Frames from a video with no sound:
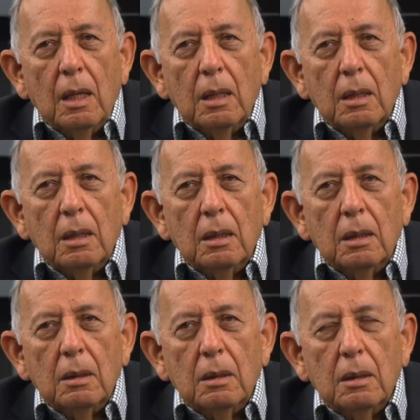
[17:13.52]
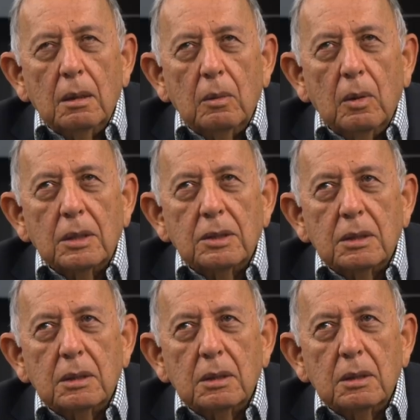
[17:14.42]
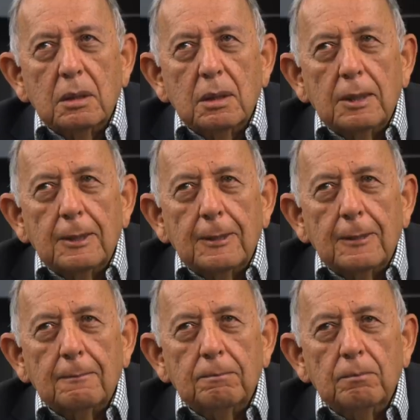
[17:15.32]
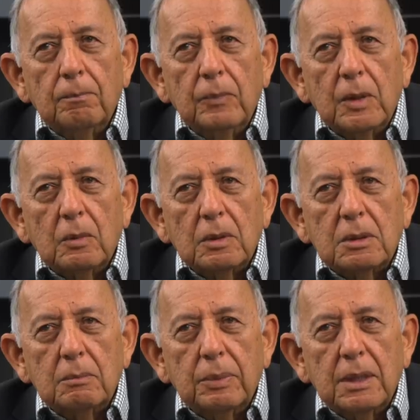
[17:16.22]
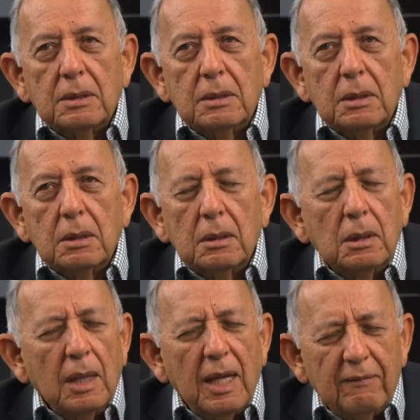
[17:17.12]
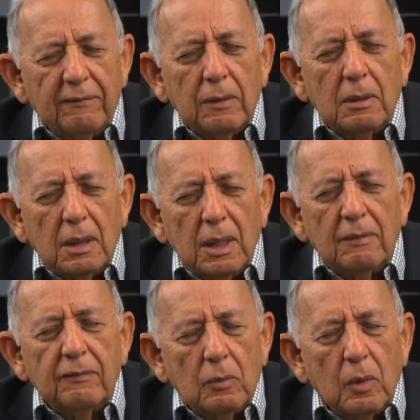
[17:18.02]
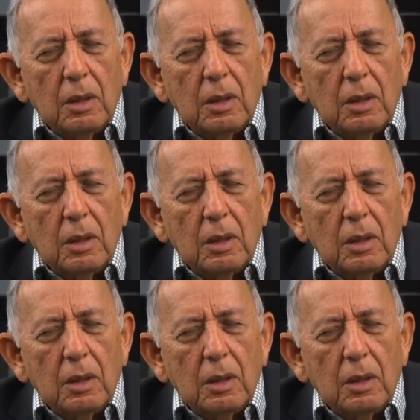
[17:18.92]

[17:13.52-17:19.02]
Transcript: uh, Washington, the uh, there was a base there, no, Hanford, Hanford,